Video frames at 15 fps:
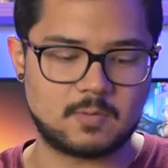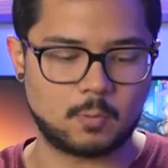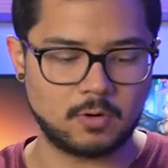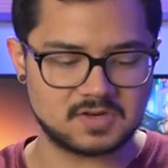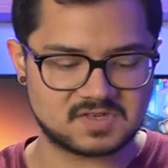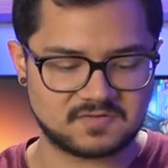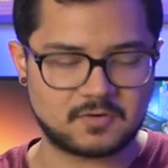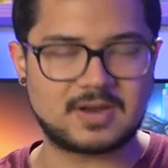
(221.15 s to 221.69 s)
It
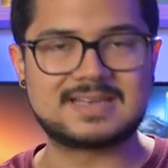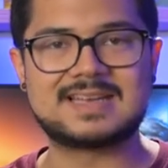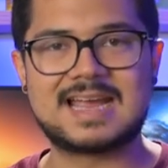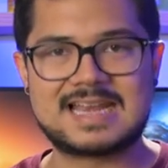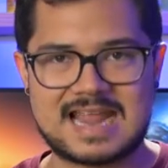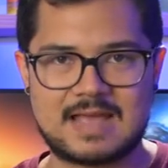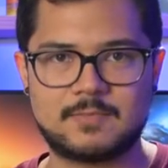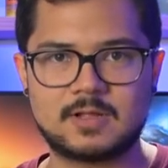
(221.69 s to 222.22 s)
works very
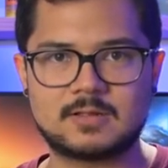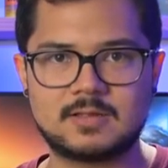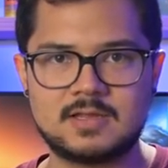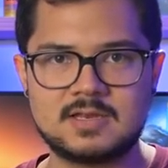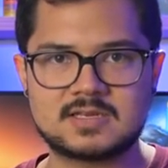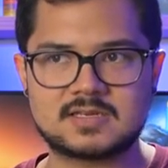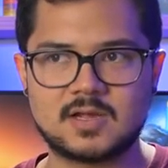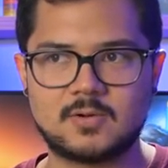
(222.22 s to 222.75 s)

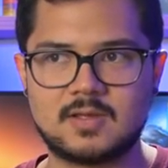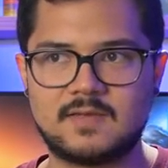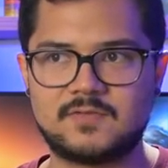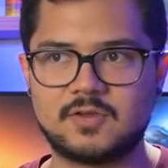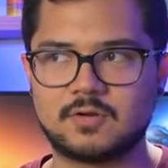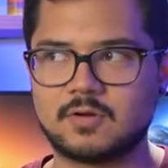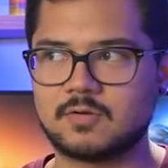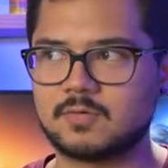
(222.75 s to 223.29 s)
dynamically, so
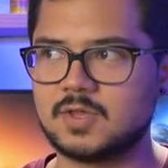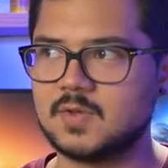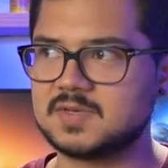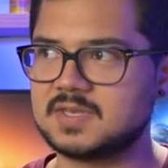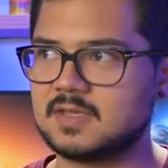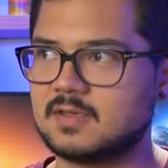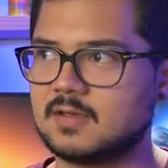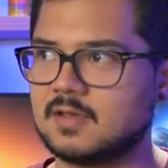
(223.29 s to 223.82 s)
if you're
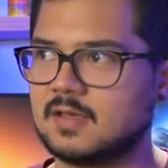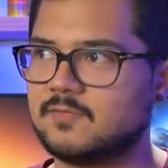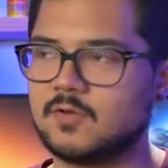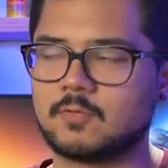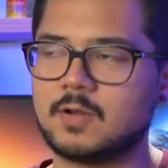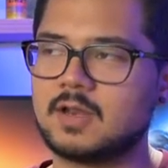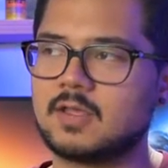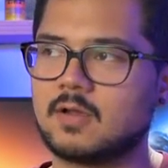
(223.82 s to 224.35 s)

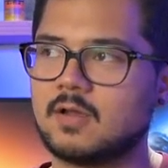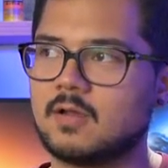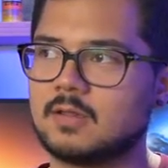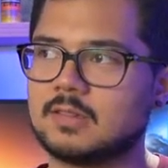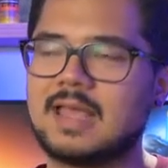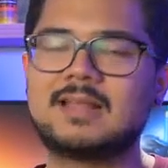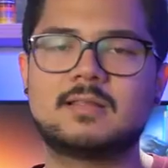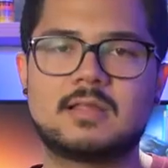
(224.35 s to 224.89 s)
running a
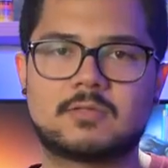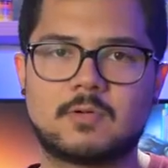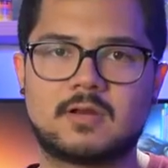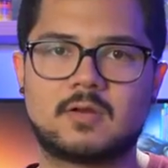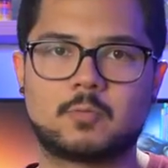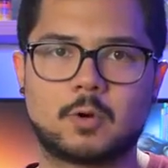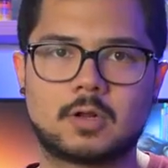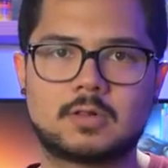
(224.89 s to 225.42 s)
lightly
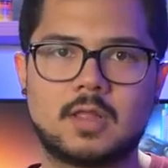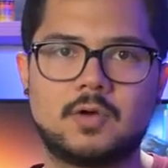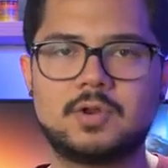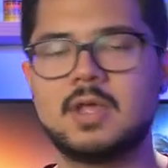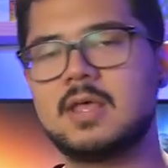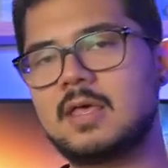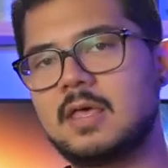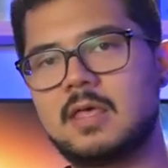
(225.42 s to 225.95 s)
threaded
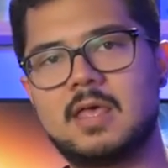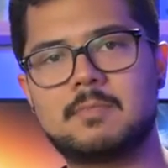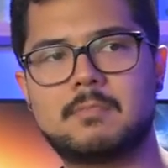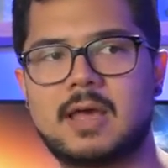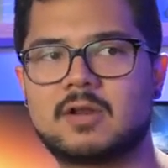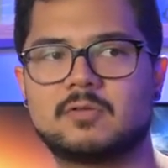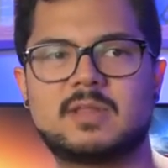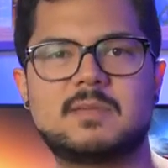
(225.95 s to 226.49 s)
workload, it
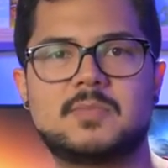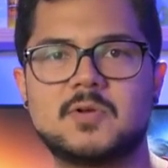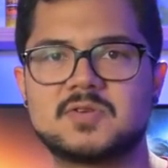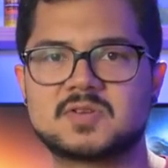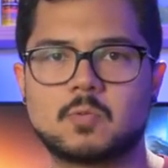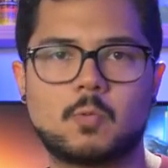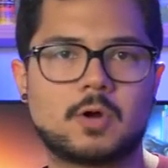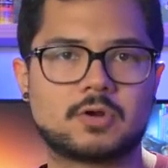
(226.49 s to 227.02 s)
might only
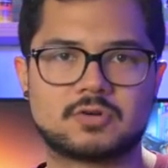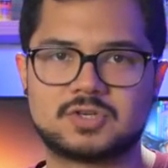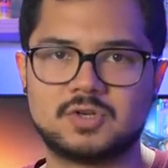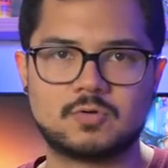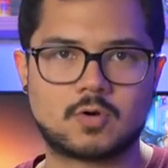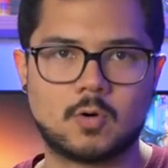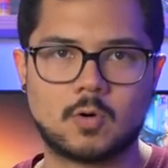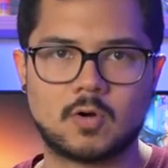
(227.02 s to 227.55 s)
boost 1 or
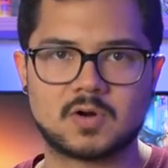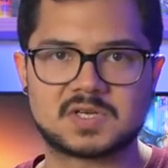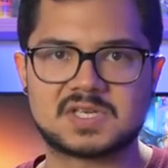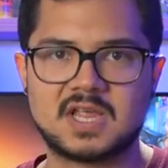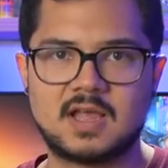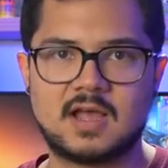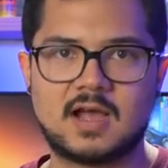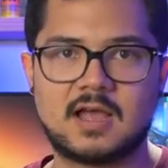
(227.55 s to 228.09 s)
2 cores,
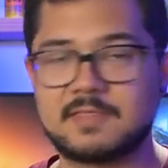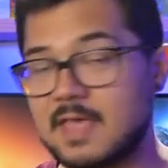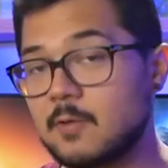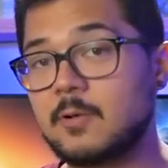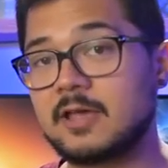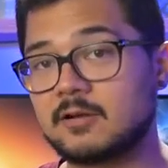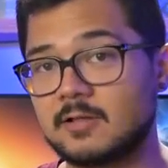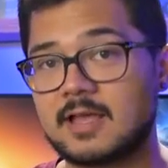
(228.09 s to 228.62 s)
and
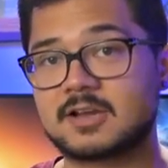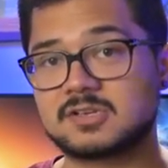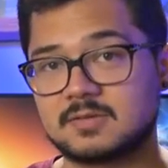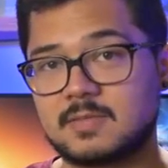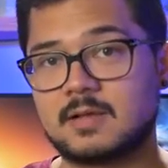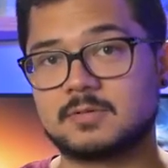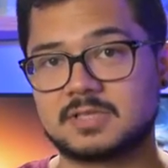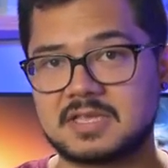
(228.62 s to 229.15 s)
that way it'll
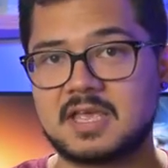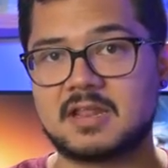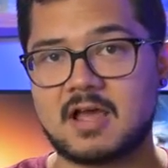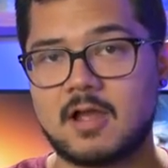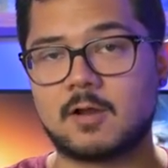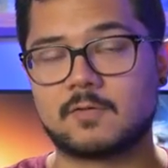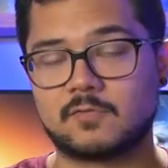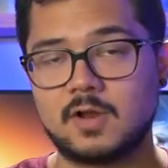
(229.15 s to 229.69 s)
actually be able to hit
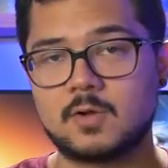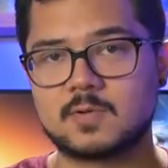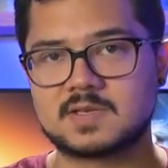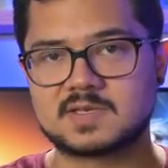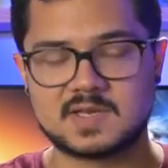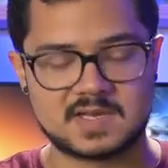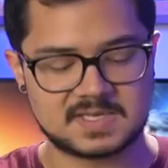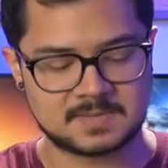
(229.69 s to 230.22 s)
higher
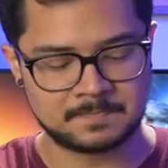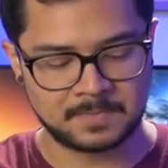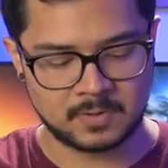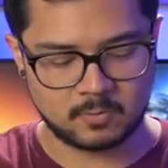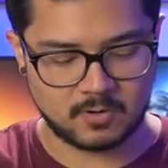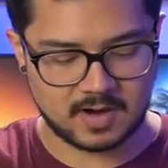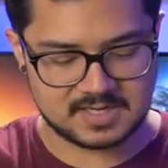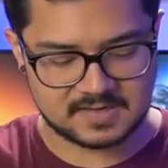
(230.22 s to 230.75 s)
frequencies.
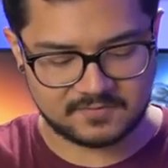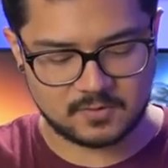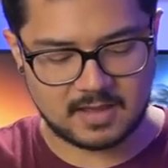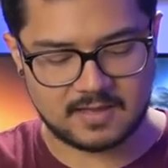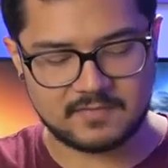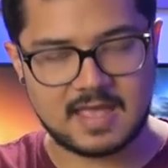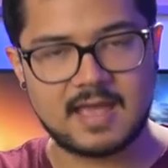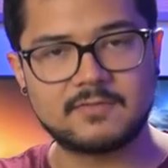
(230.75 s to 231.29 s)
Whereas if you
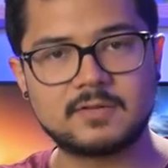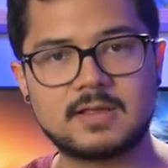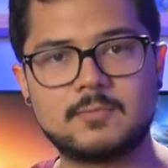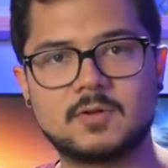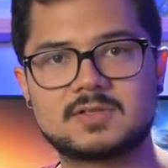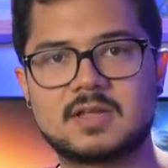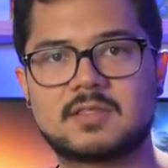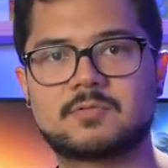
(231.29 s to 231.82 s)
have a heavily
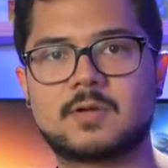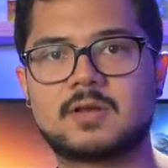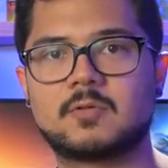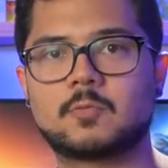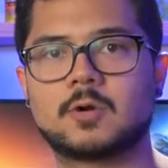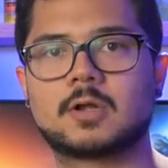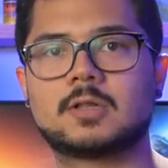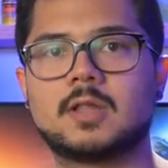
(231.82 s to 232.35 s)
multi-threaded
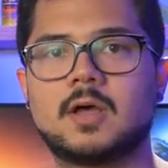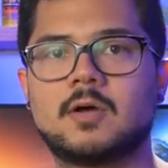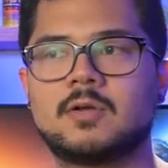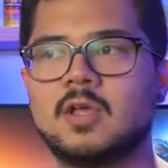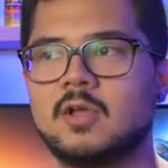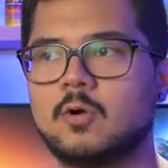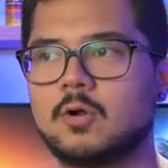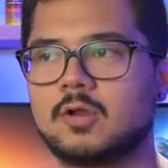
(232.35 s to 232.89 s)
workload,
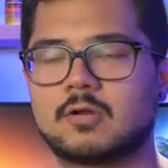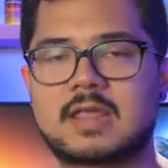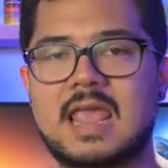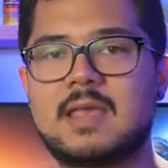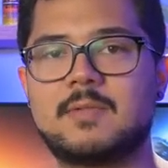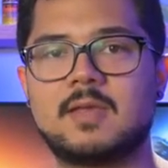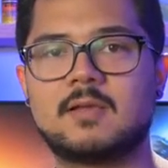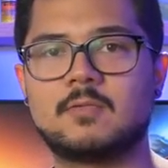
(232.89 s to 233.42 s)
or you're
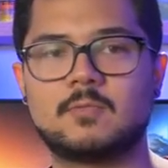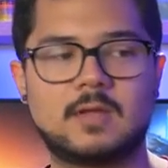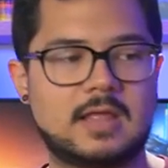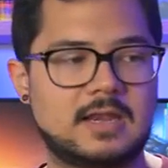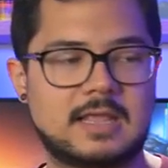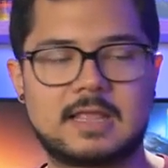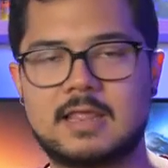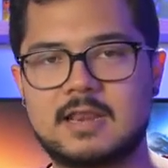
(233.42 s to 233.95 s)
gaming
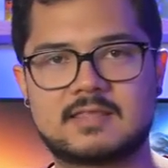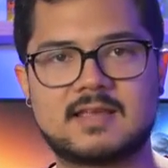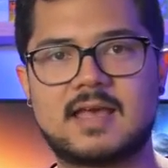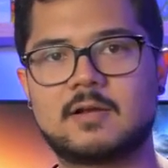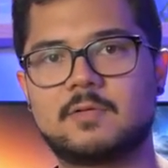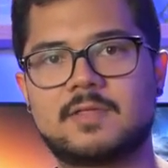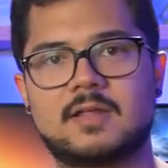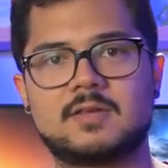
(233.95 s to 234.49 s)
in a
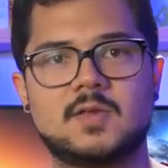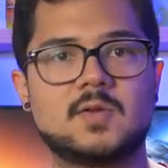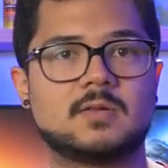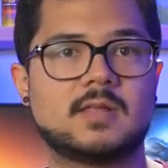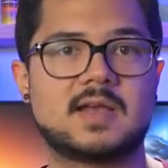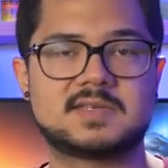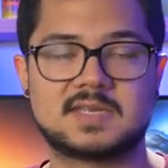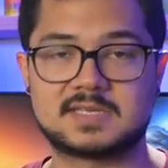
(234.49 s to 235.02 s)
title that
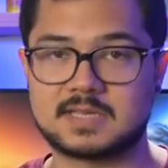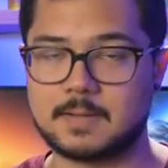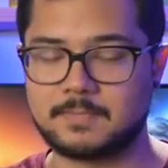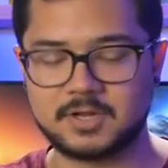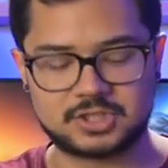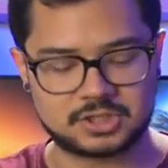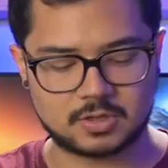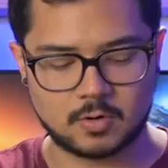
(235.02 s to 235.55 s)
utilizes a
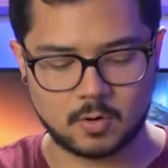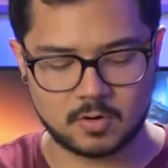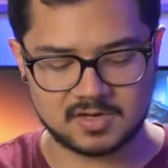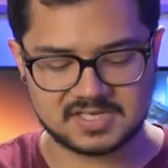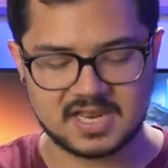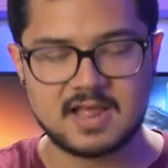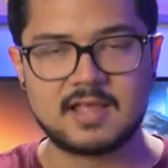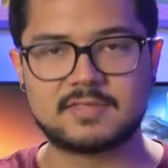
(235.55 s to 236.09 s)
bunch of
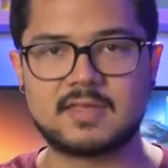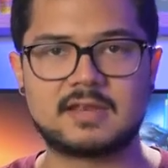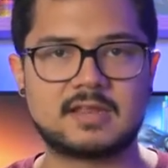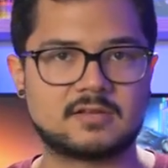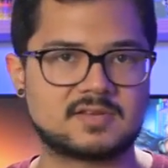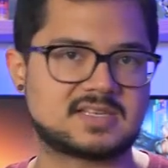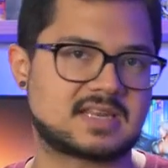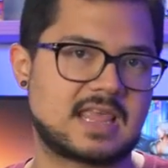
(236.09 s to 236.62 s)
cores, then
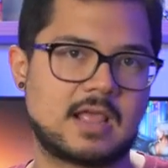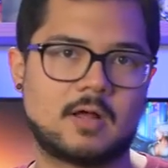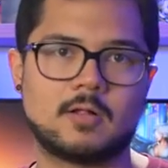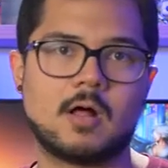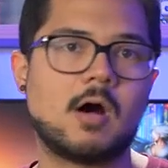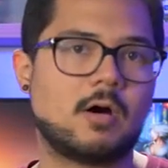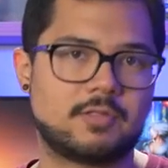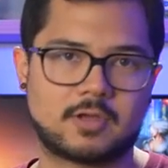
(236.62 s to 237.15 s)
it'll
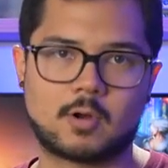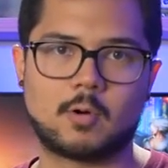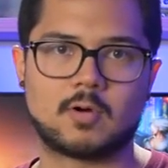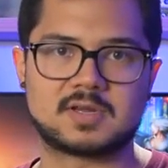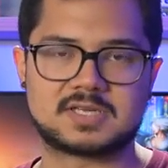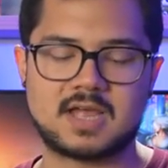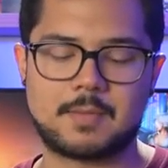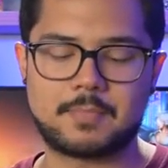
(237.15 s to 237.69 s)
scale all the
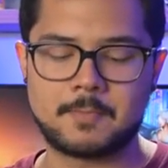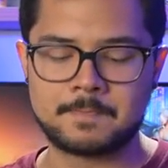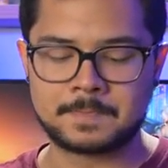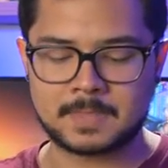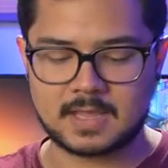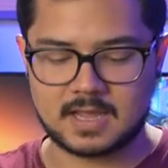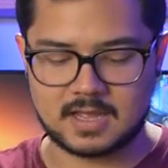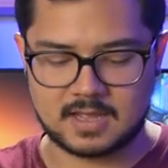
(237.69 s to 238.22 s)
cores up
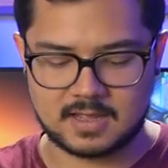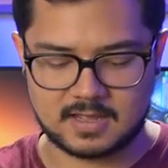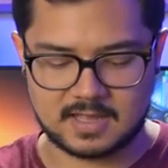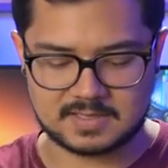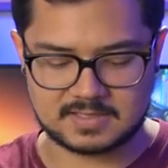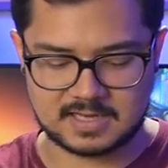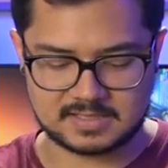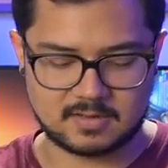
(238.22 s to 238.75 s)

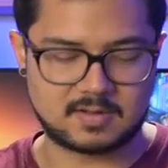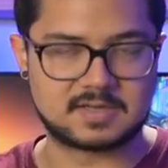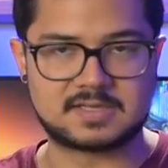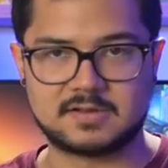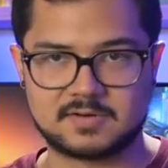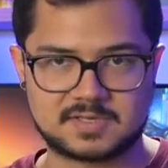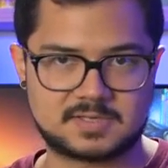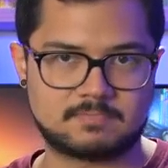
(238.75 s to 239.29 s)
as long as
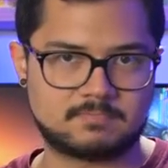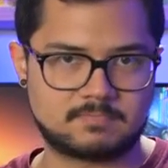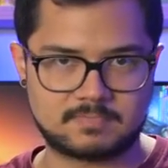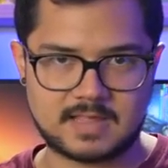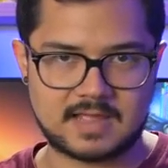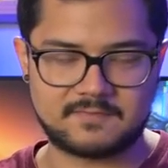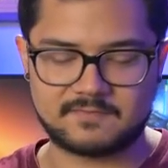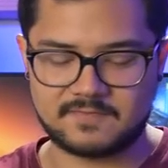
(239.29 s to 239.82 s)
there's
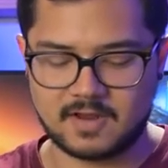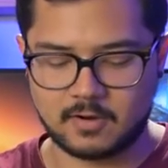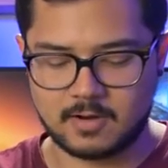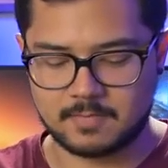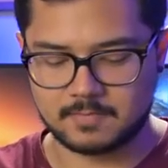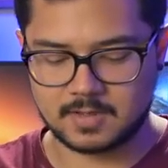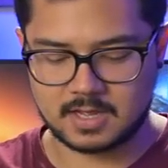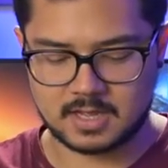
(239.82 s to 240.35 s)
that
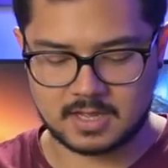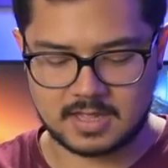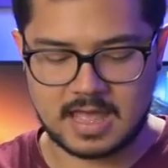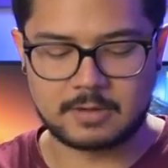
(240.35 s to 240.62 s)
VRM